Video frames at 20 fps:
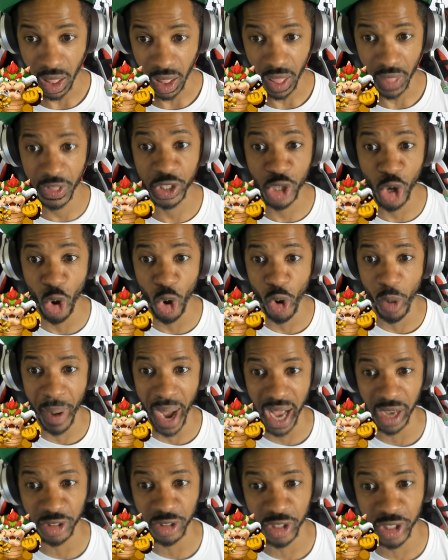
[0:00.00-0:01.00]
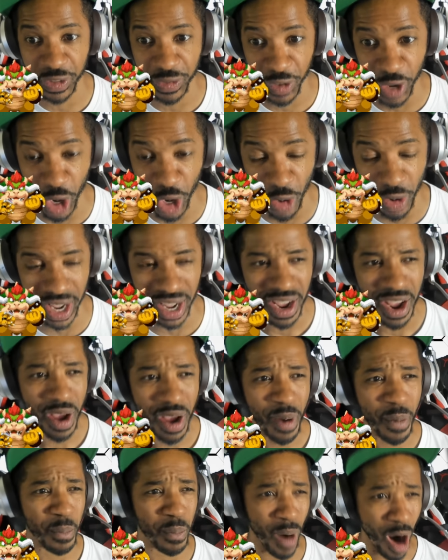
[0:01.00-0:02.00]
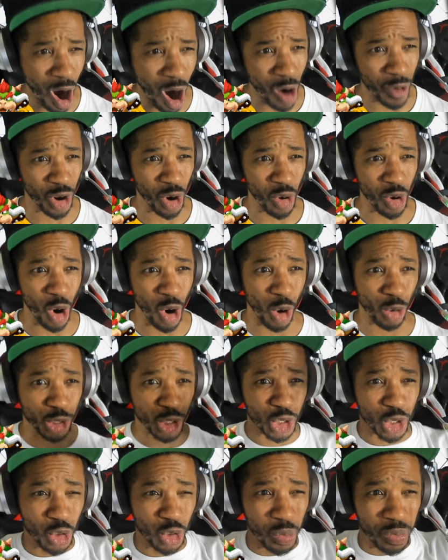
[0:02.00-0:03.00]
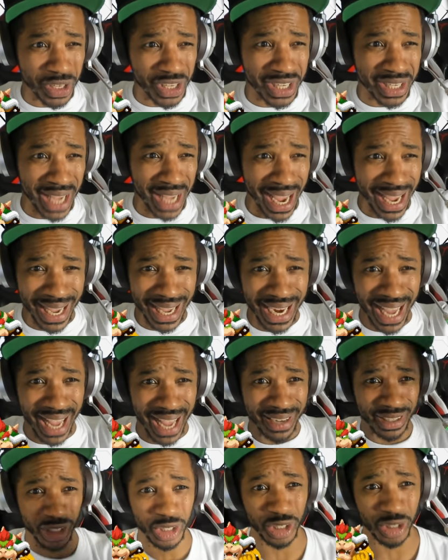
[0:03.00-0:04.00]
This whole Bowser's Fury, Mario goes Super Saiyan and